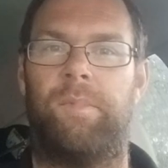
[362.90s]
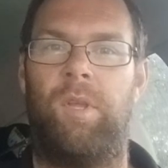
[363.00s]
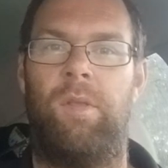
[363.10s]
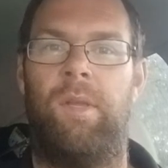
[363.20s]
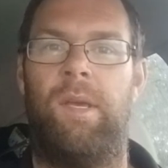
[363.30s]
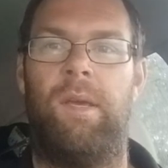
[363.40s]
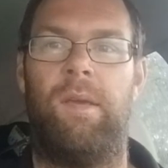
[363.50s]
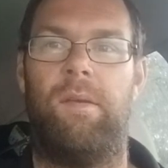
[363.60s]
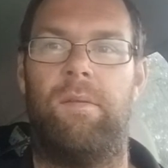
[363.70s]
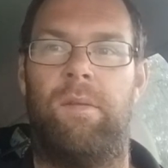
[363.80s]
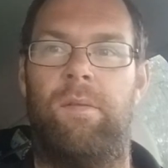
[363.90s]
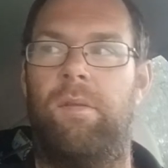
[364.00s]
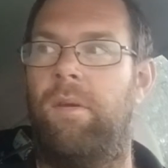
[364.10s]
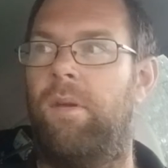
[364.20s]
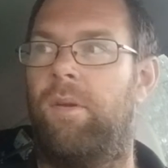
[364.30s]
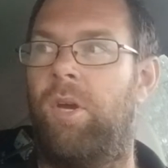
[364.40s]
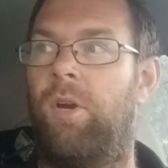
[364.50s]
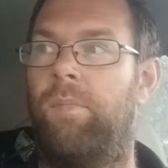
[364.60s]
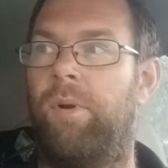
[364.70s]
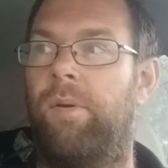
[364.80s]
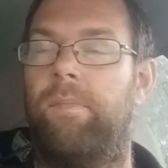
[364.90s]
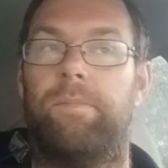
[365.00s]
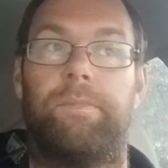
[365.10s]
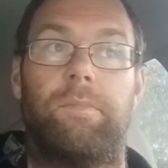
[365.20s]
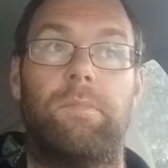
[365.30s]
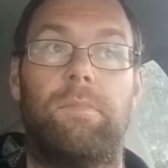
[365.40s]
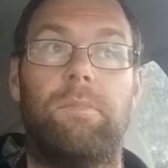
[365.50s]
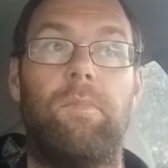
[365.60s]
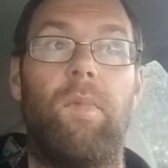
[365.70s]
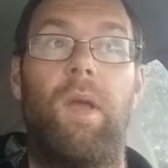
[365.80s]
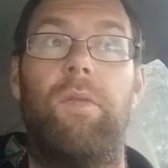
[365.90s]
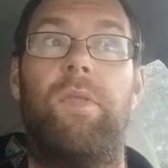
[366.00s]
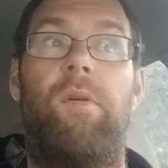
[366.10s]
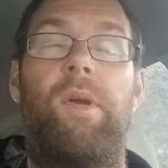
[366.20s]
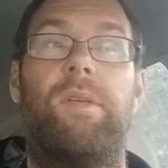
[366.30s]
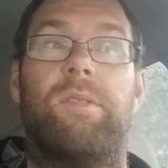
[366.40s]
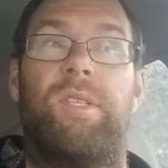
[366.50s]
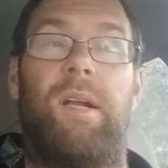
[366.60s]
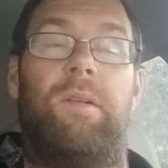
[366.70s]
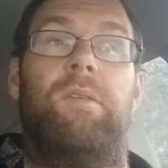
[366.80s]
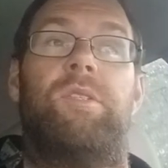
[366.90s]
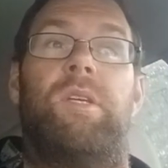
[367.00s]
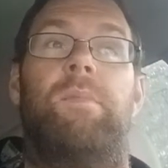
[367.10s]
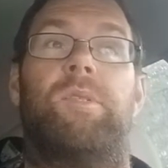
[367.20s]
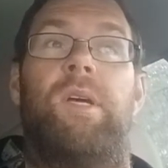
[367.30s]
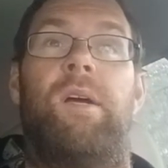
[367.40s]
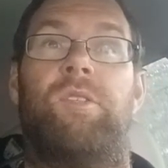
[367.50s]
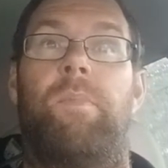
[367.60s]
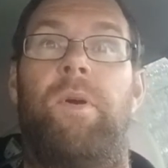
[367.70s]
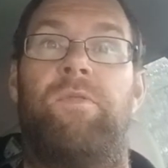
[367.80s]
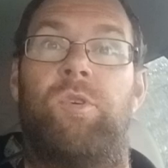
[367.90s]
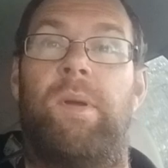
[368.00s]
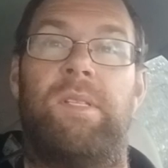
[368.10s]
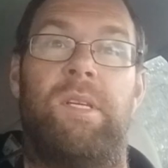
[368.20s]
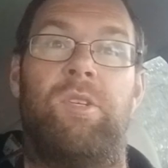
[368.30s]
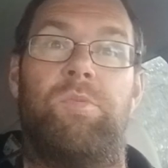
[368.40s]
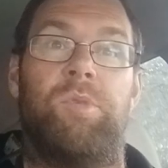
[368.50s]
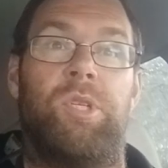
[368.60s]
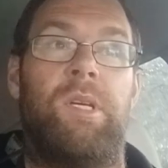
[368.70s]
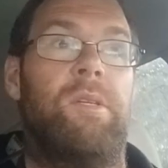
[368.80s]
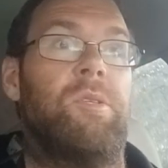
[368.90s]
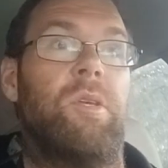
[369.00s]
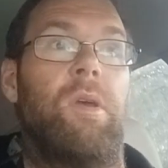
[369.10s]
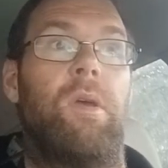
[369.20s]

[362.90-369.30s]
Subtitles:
than the Cobra. They're exactly the same size. They're both 20-inch machines.